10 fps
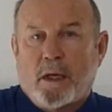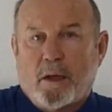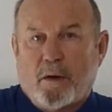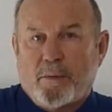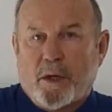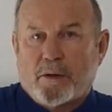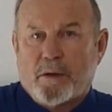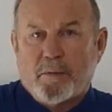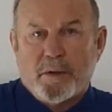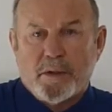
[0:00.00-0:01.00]
Hello, I'm
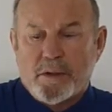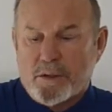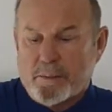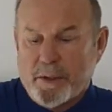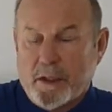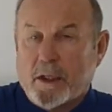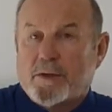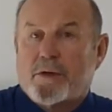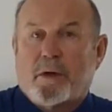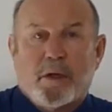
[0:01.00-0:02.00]
Dr. Inman. This is a mini
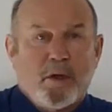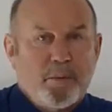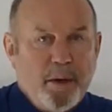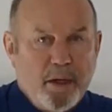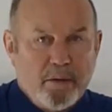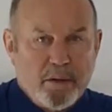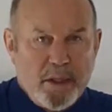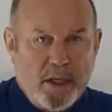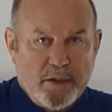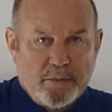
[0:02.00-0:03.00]
lecture on acute
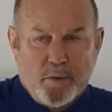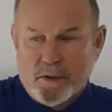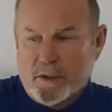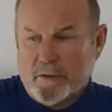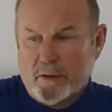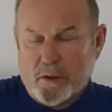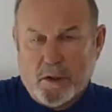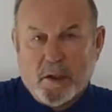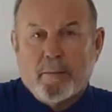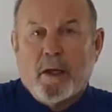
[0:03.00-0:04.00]
pancreatitis, mostly in the
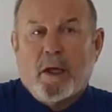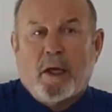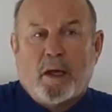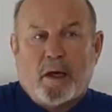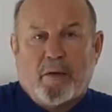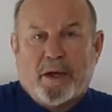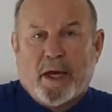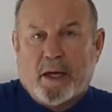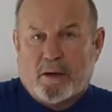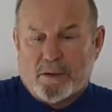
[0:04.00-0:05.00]
dog. The
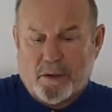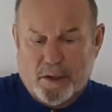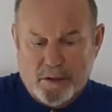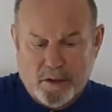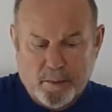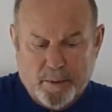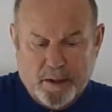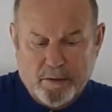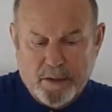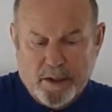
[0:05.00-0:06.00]
cat also has acute
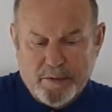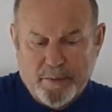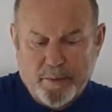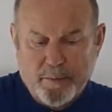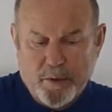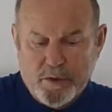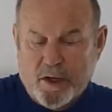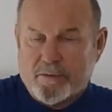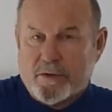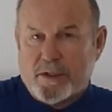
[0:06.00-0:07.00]
pancreatitis, but we most
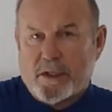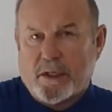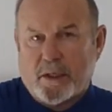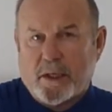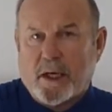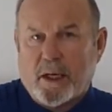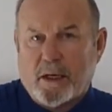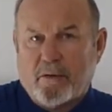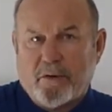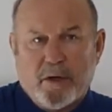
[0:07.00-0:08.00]
often see it in the
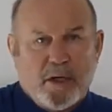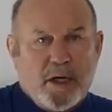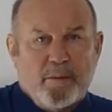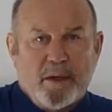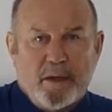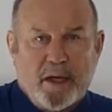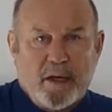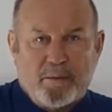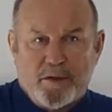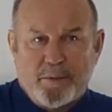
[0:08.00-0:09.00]
canine. Very commonly, the
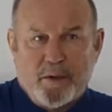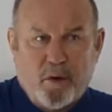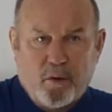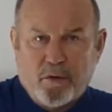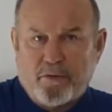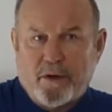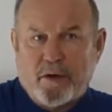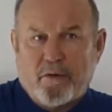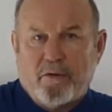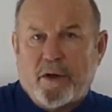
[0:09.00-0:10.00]
animal has been
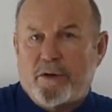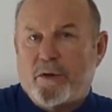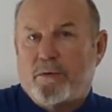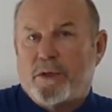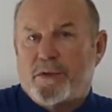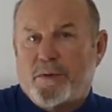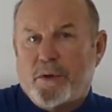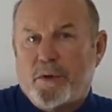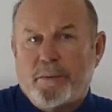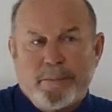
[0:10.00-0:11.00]
overfed or fed too rich
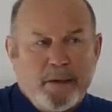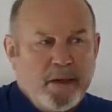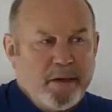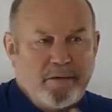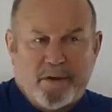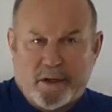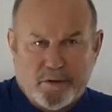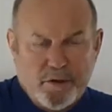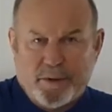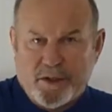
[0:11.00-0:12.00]
food, fed
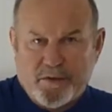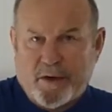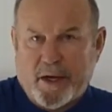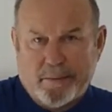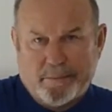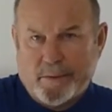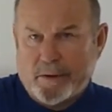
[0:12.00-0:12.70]
too much fat.